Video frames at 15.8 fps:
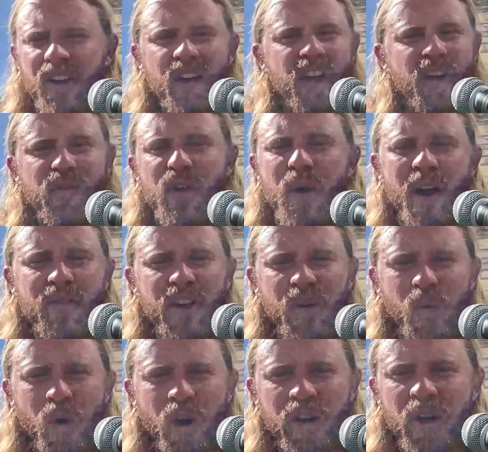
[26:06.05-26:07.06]
if you have like
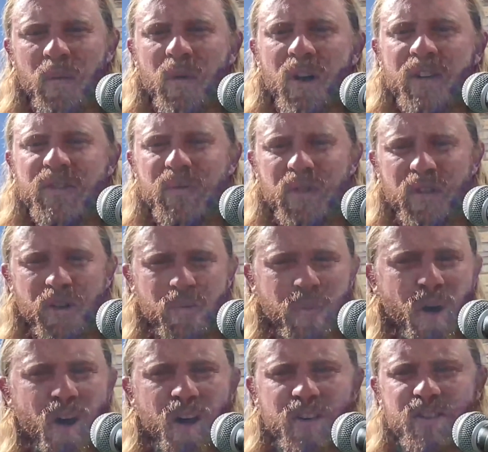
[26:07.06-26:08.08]
one-on-ones with your
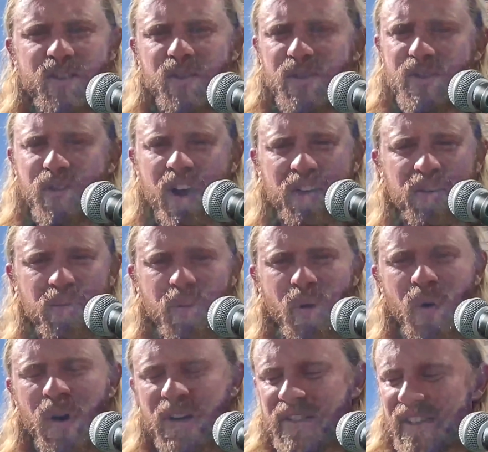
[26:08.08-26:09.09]
boss or direct
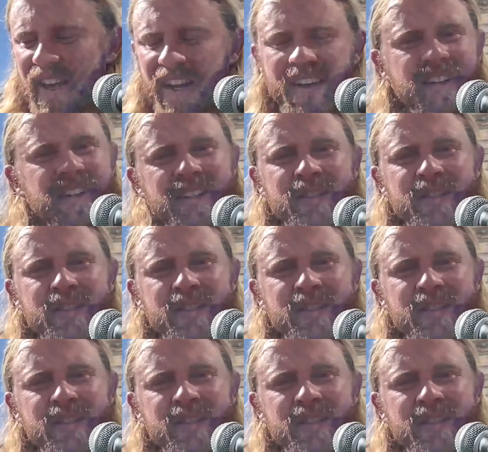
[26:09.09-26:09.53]
reports, like